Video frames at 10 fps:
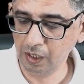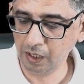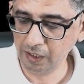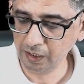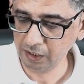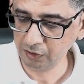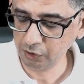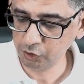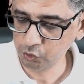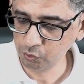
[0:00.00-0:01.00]
And another
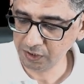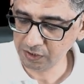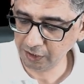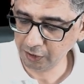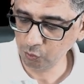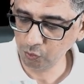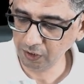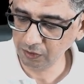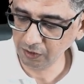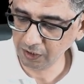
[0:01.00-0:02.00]
issue is that
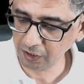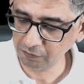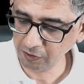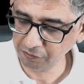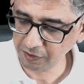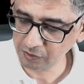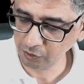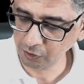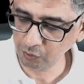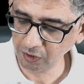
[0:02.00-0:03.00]
during the craving phase
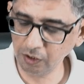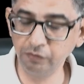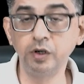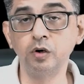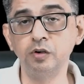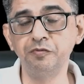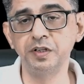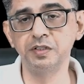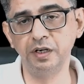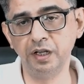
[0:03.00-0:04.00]
or during the withdrawal
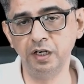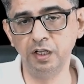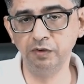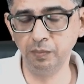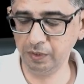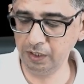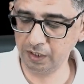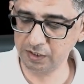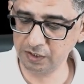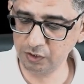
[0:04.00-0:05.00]
phase, there can even be
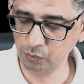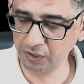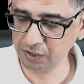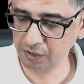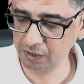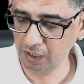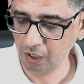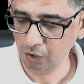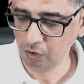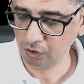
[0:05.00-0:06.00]
accentuation
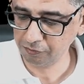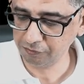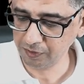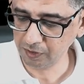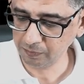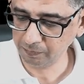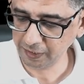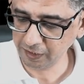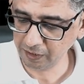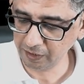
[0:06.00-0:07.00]
of uh,
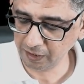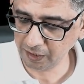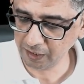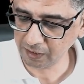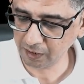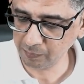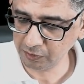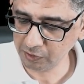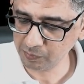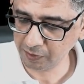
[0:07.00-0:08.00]
migraine attack. I
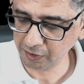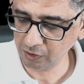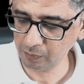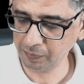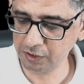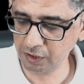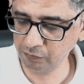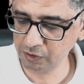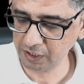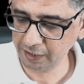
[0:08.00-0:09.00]
mean, this particular patient
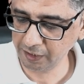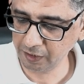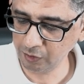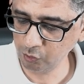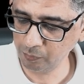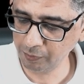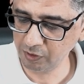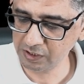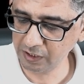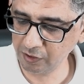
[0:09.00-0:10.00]
was addicted to
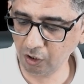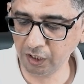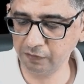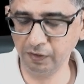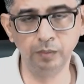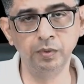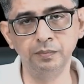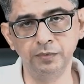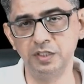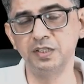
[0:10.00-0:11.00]
opioids. They're not available.
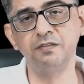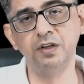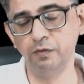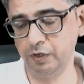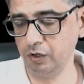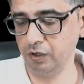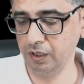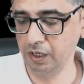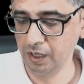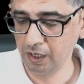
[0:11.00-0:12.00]
He's having a
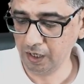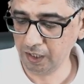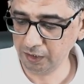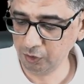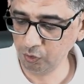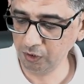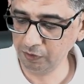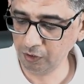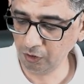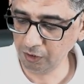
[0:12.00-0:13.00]
withdrawal. And during
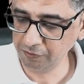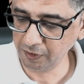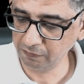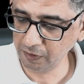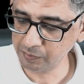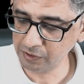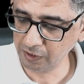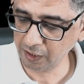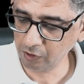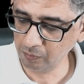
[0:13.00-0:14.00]
withdrawal, if he develops the
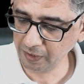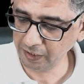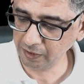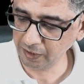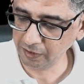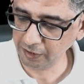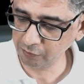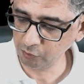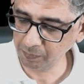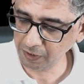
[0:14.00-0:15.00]
attack of migraine, it
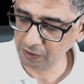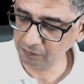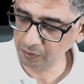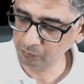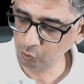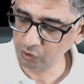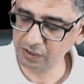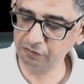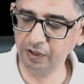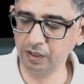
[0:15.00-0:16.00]
would be even more
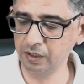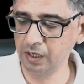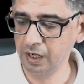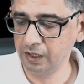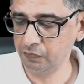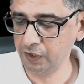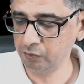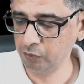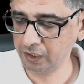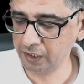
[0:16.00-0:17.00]
severe
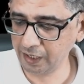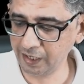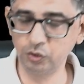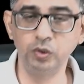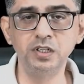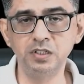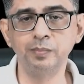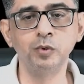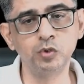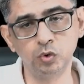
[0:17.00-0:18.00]
than what it actually is
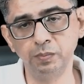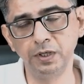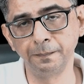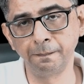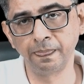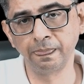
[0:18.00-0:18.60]
supposed to be.